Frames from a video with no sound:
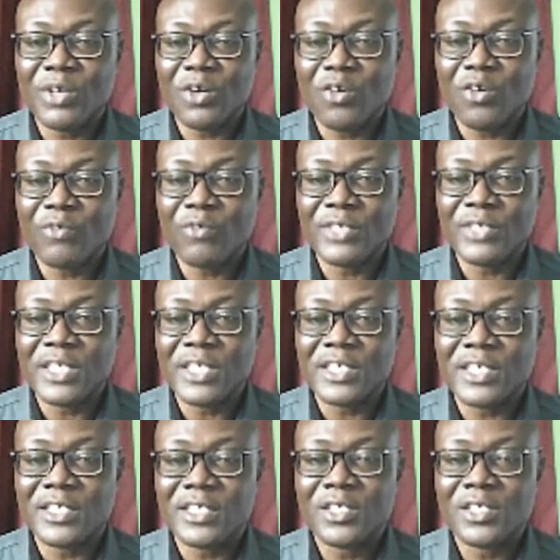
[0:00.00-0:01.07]

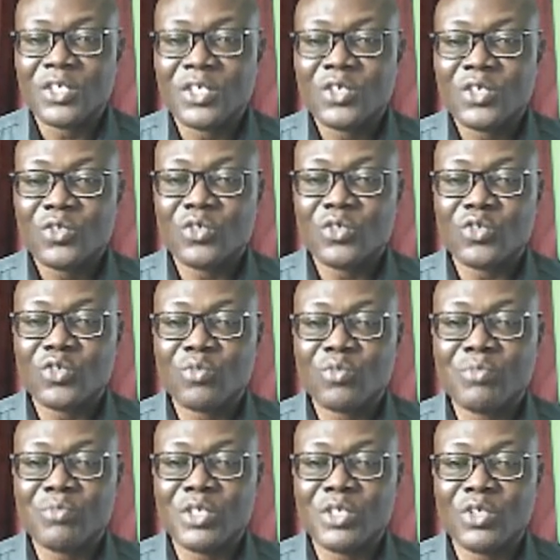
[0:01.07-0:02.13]
conveniently use to
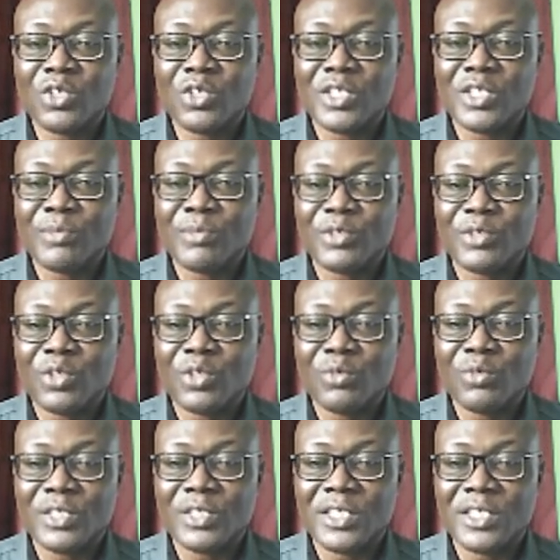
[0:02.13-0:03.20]
measure temperature
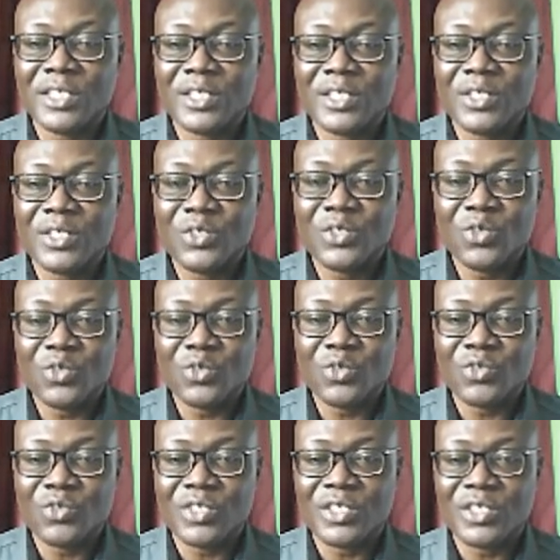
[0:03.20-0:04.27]
within
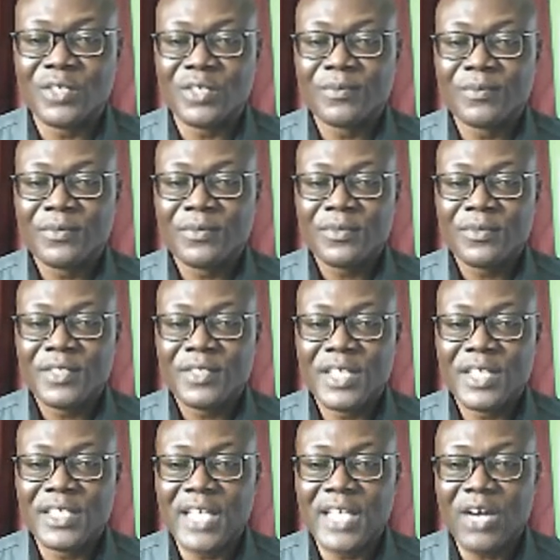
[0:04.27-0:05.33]
those range.
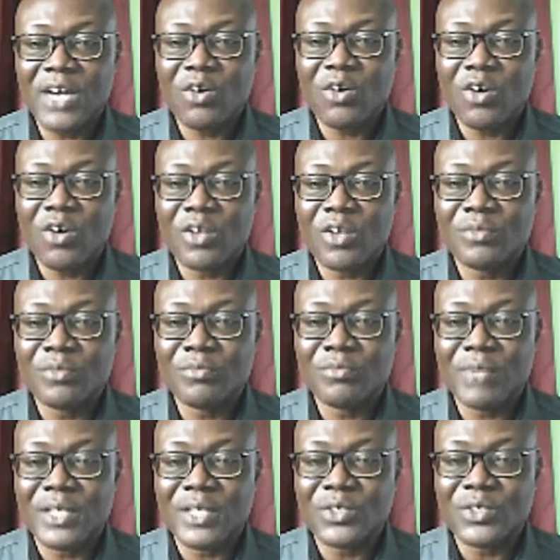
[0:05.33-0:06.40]
Then the alcohol
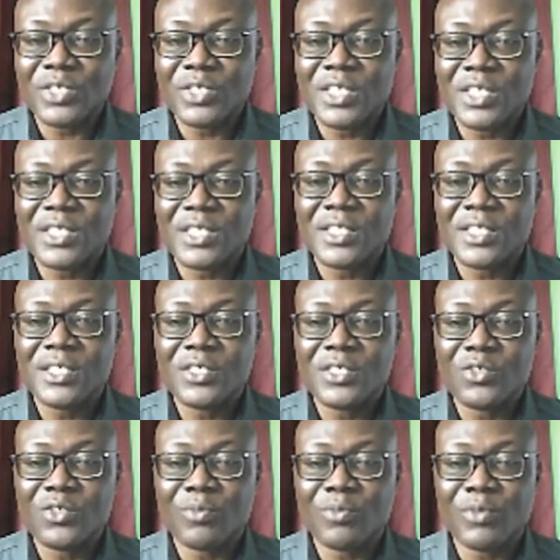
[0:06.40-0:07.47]
-80
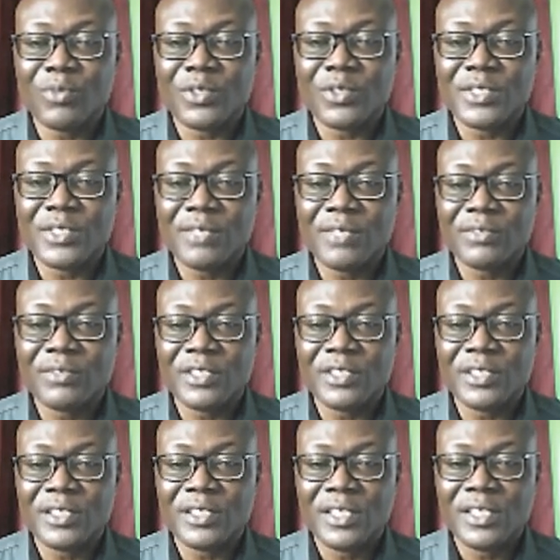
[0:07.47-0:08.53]
to +70,